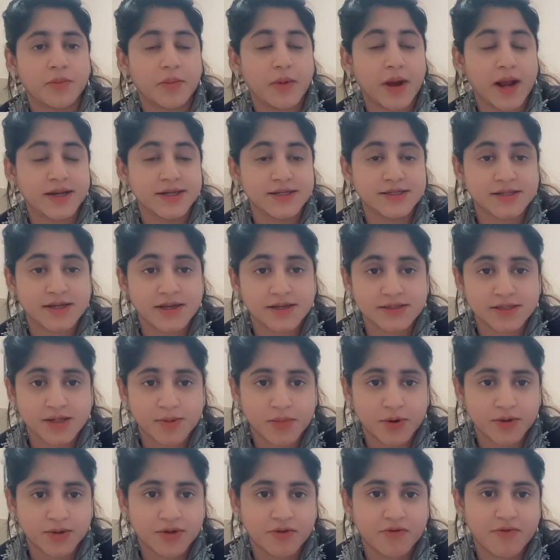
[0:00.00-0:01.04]
I discussed
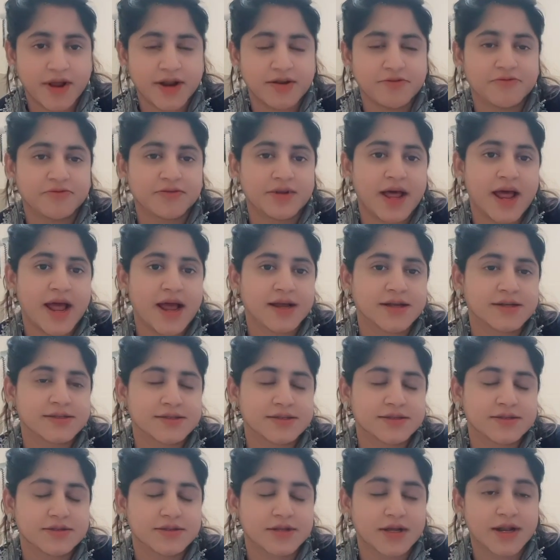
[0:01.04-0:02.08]
about the red
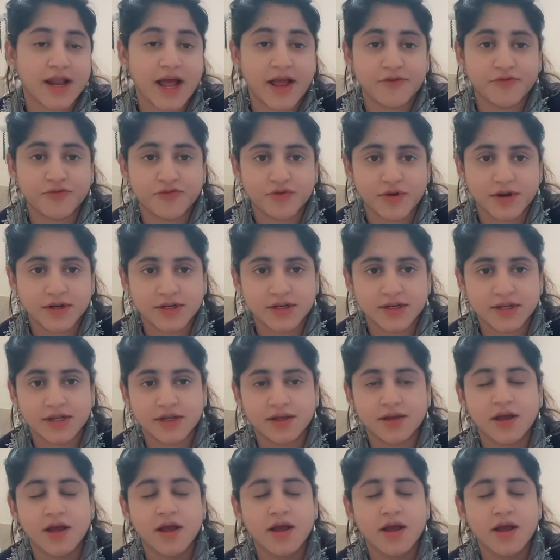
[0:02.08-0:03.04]
flags, the life-threatening